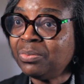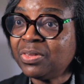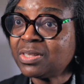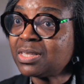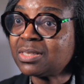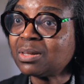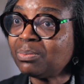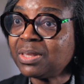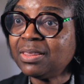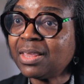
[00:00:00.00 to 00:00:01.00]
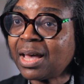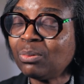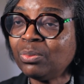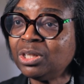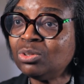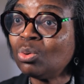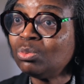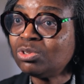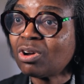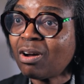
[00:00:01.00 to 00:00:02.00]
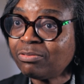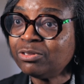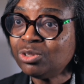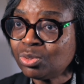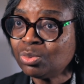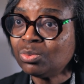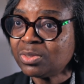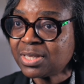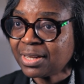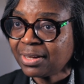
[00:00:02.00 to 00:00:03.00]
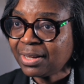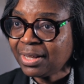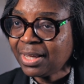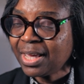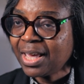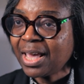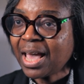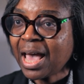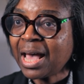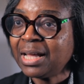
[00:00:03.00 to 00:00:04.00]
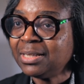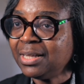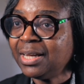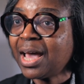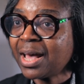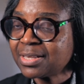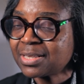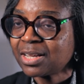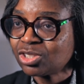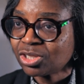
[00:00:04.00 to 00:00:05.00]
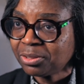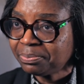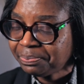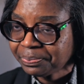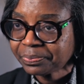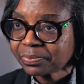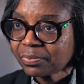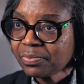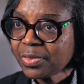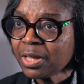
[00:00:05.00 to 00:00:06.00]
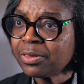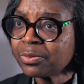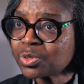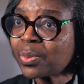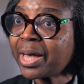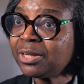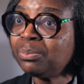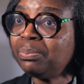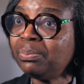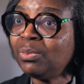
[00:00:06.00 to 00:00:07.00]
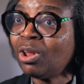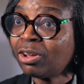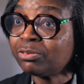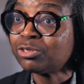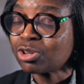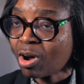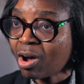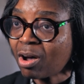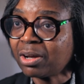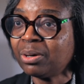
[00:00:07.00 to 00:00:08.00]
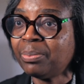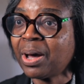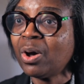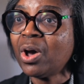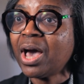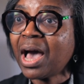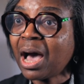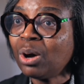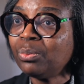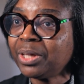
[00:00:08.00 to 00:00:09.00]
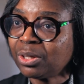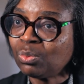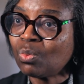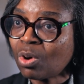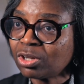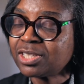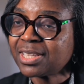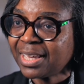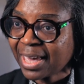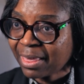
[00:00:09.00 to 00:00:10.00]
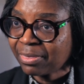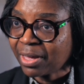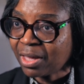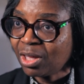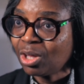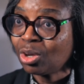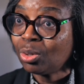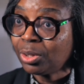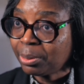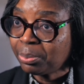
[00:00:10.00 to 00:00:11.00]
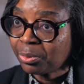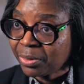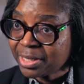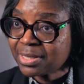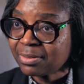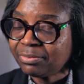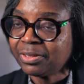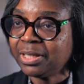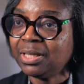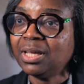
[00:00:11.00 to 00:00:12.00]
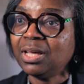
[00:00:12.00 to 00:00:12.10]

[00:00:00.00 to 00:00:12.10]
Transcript: This is something that we don't often do routinely, and in our session there was quite a lot of talk about how we can work together collaboratively,